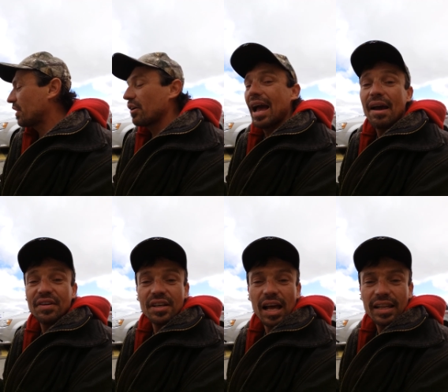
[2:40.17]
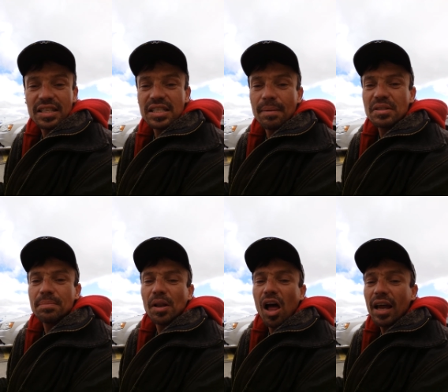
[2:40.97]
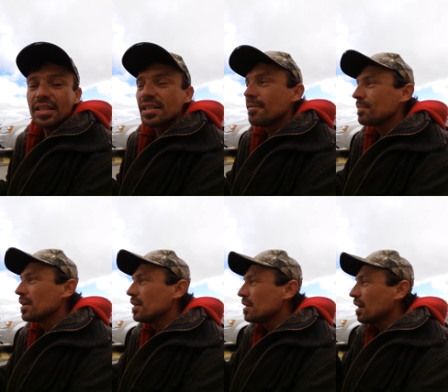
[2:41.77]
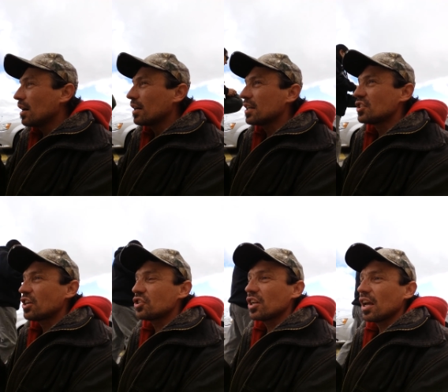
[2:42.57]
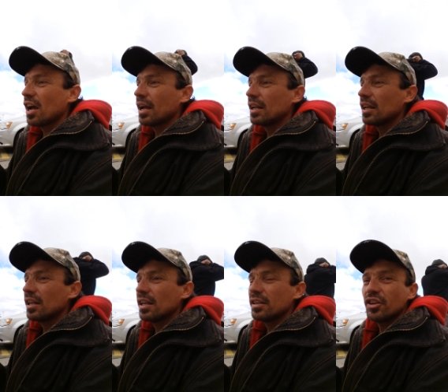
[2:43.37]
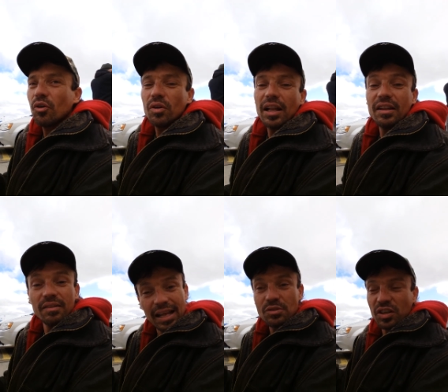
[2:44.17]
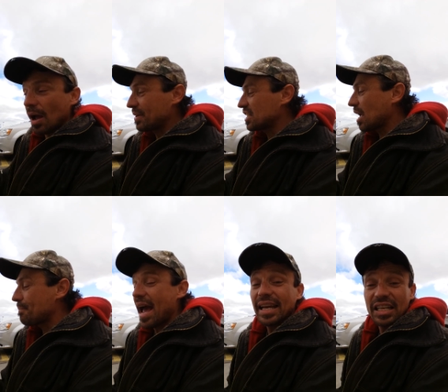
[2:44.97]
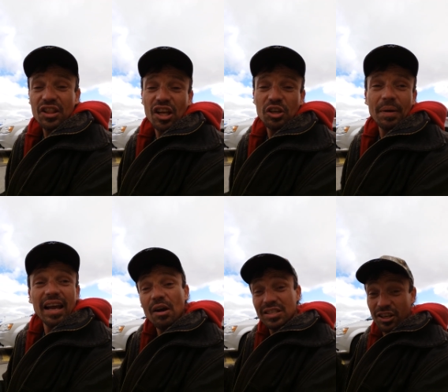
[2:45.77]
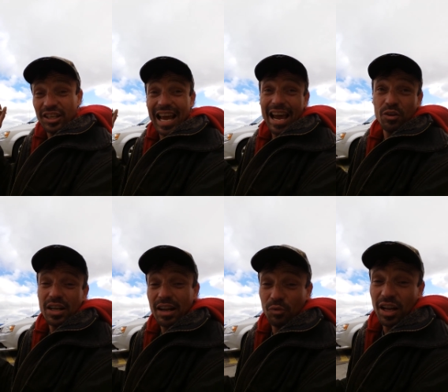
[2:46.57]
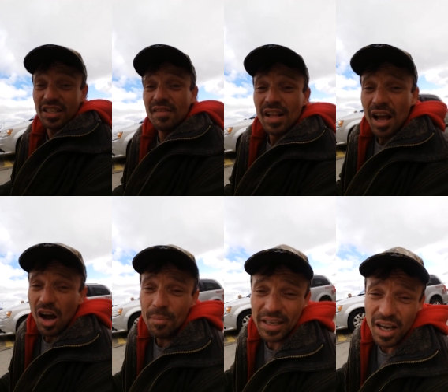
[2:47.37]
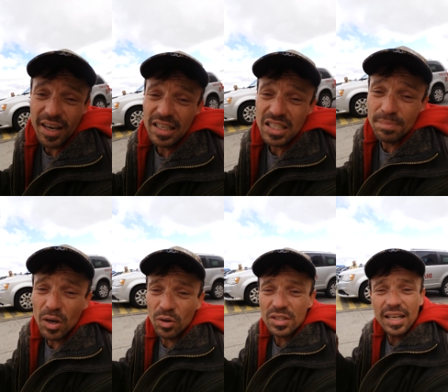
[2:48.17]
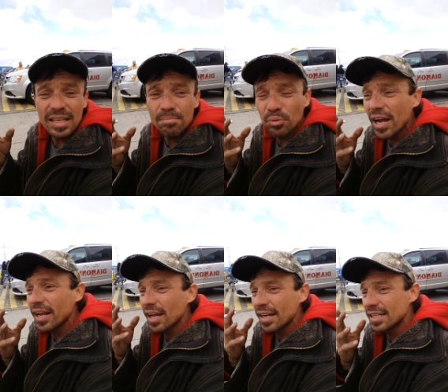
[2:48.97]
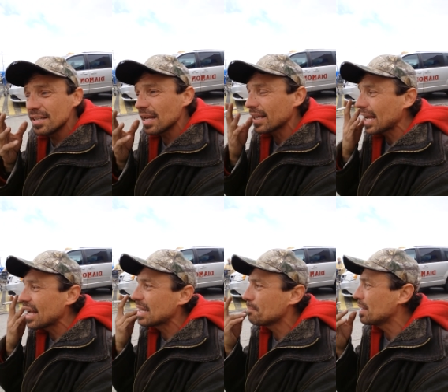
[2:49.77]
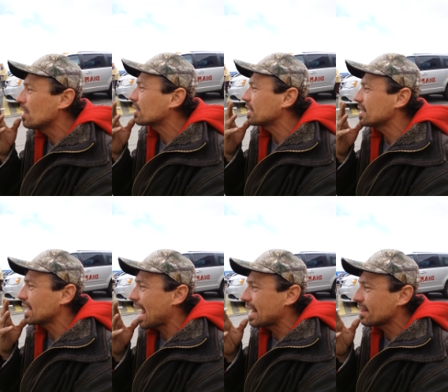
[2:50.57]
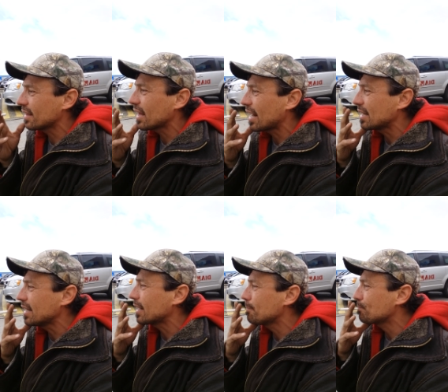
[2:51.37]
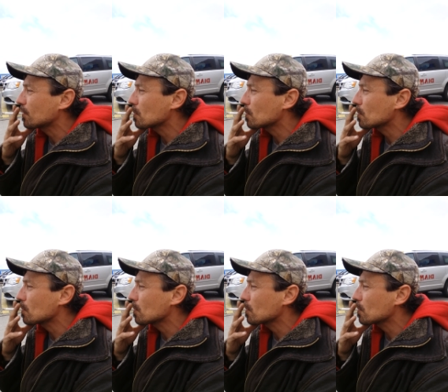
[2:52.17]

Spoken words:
without having at least some supplies, cause yesterday that's what got me to come back into Thunder Bay. I was literally out, and I realized, oh my god, I need smokes, I need bread, I didn't get any milk, I didn't get anything that I needed.